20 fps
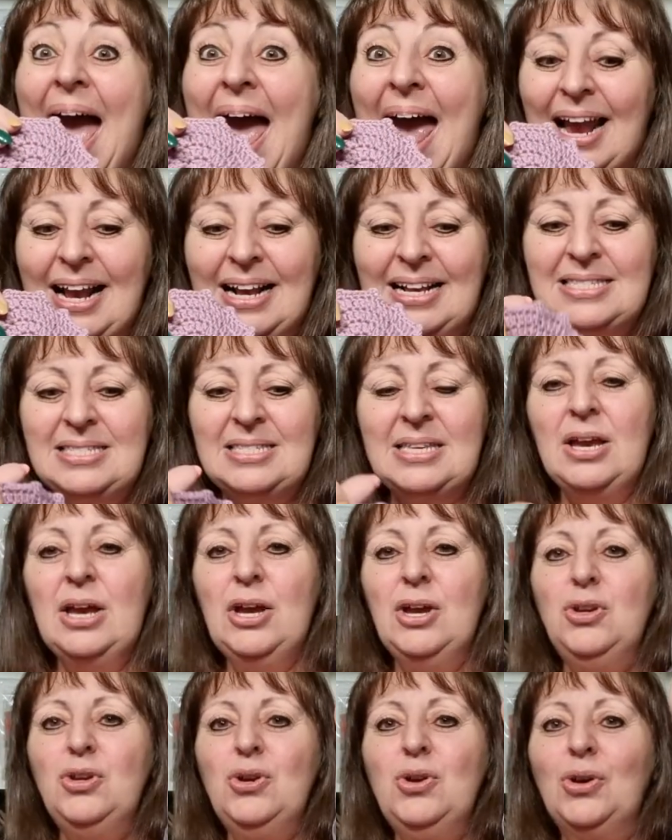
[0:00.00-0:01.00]
packs.
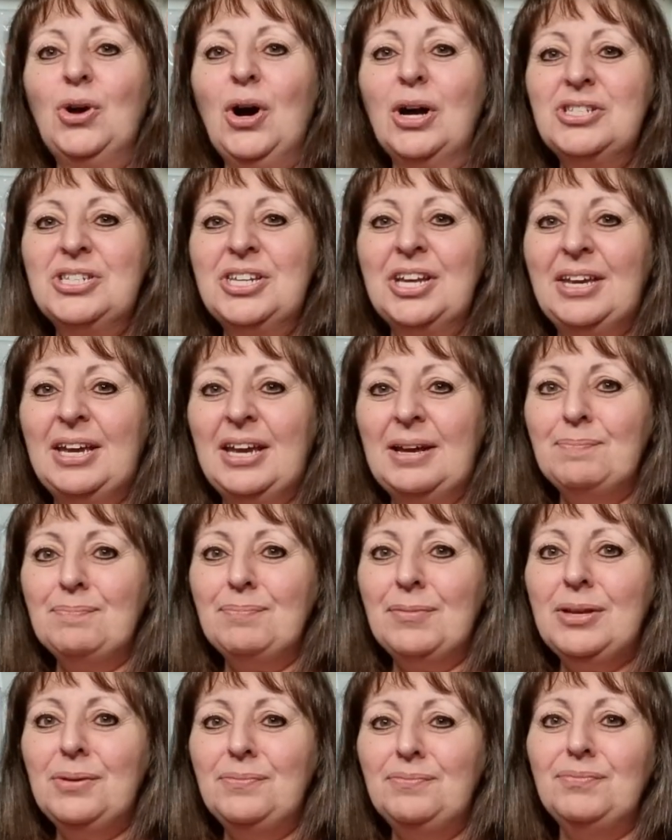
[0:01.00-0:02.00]
You got to get,
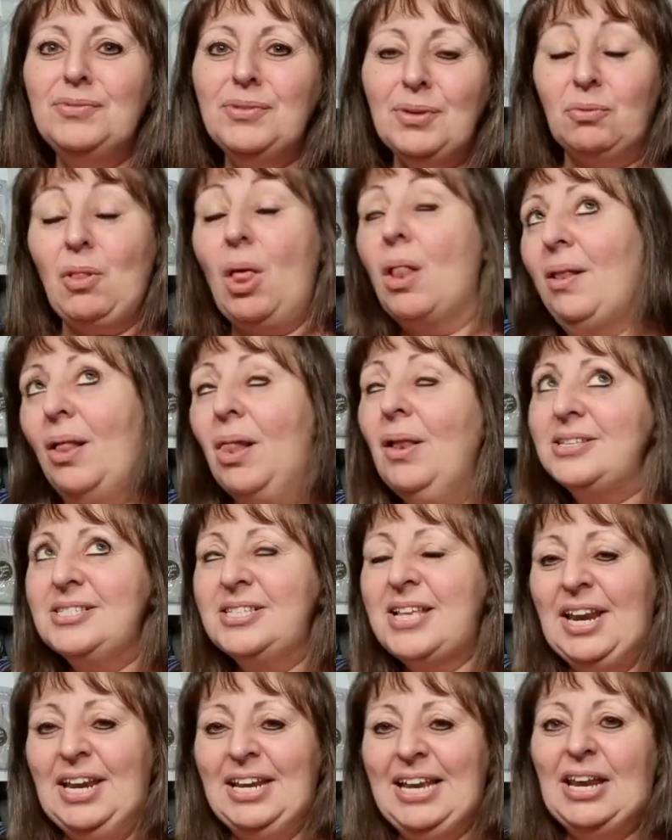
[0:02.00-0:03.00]
you, well, let's
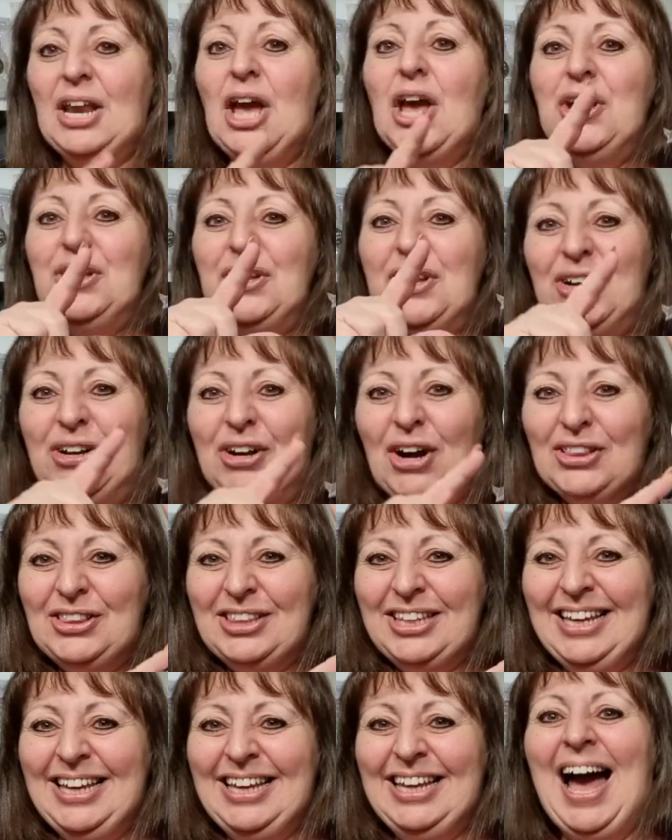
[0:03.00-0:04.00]
start again. You
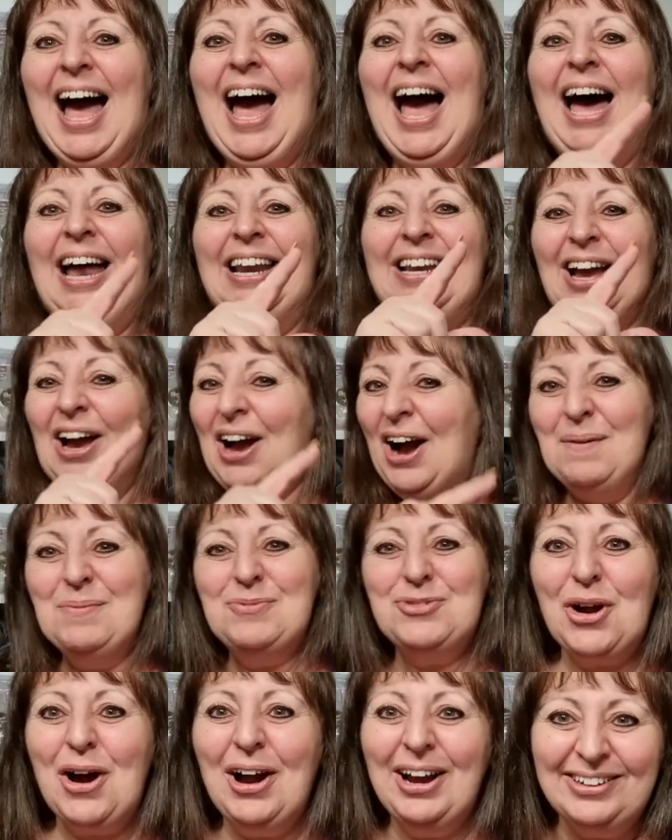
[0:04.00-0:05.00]
got the yarn. I'm
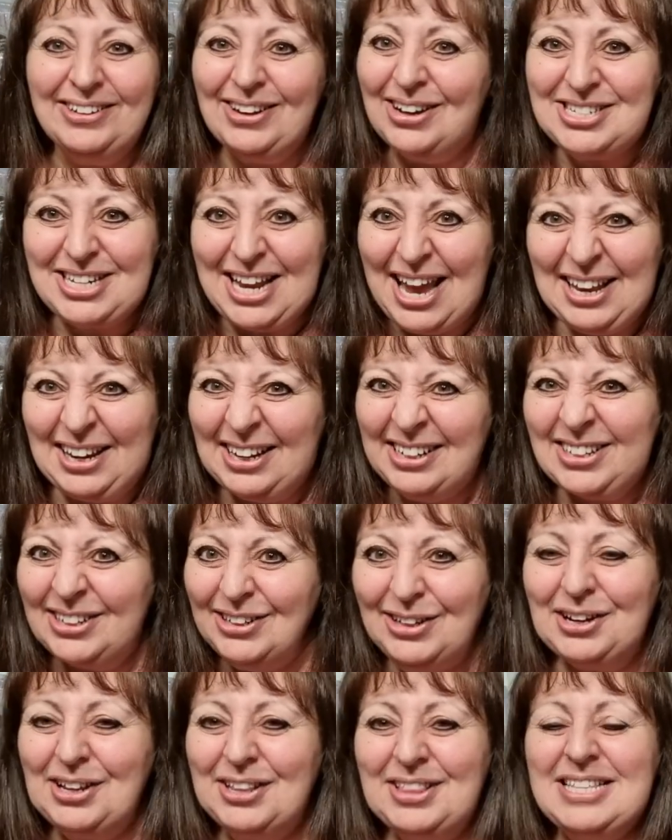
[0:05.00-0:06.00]
trying not to edit a
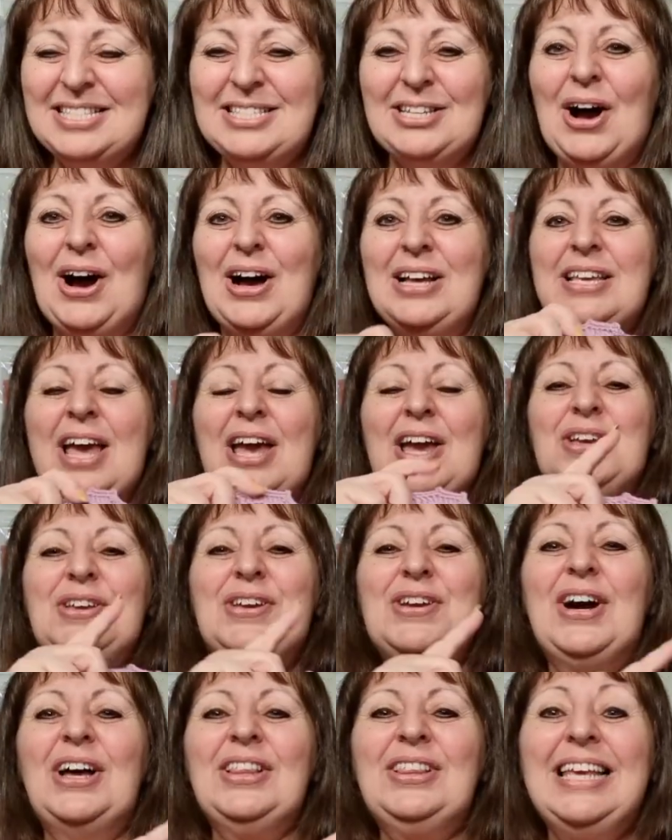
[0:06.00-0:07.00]
lot of this, guys.
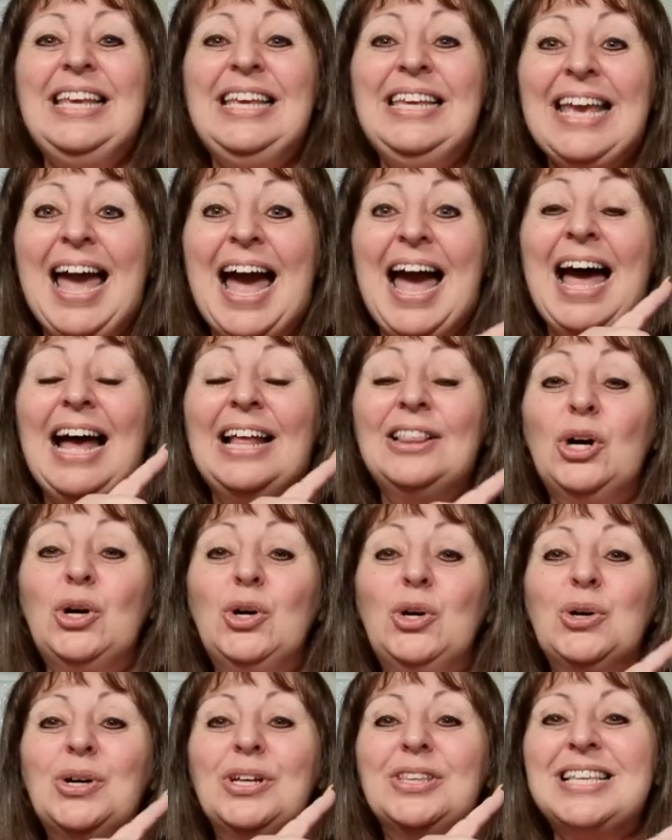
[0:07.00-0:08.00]
You got the yarn, the
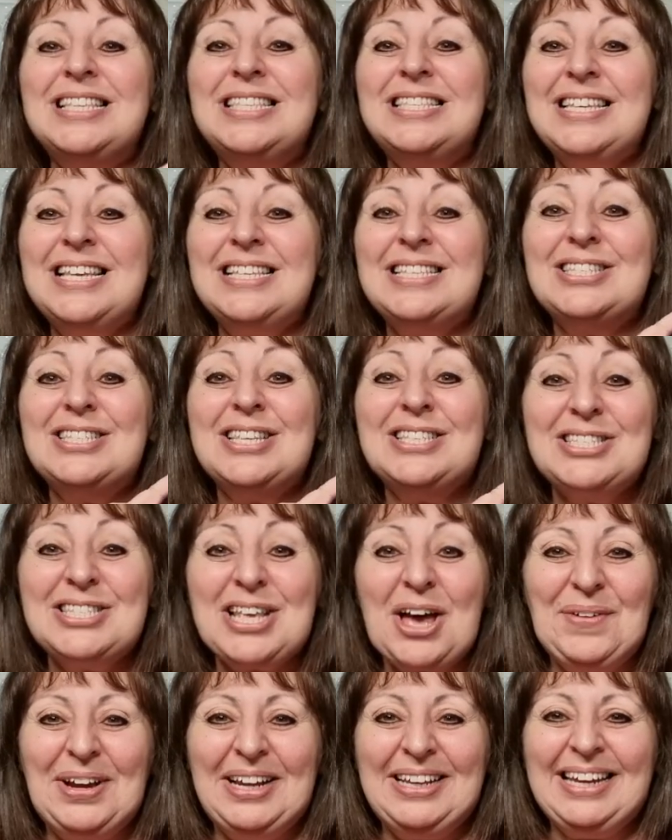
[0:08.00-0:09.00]
hook, the scissors, the
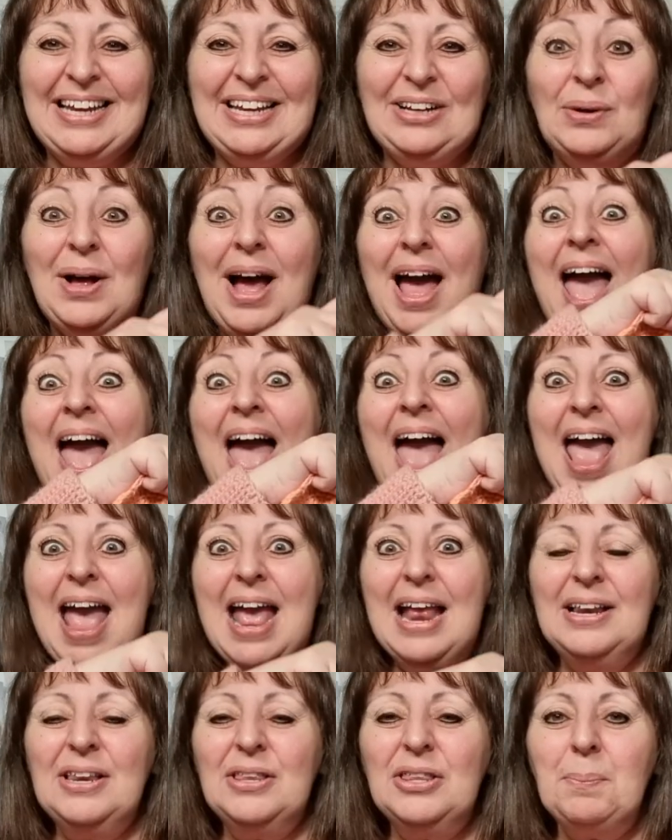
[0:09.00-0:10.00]
sewing needle,
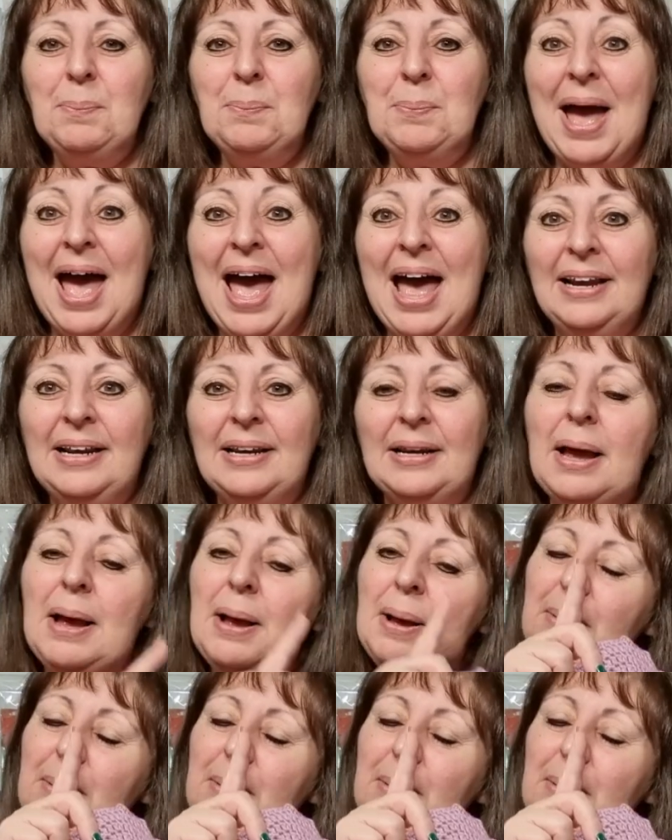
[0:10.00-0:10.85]
and the pattern.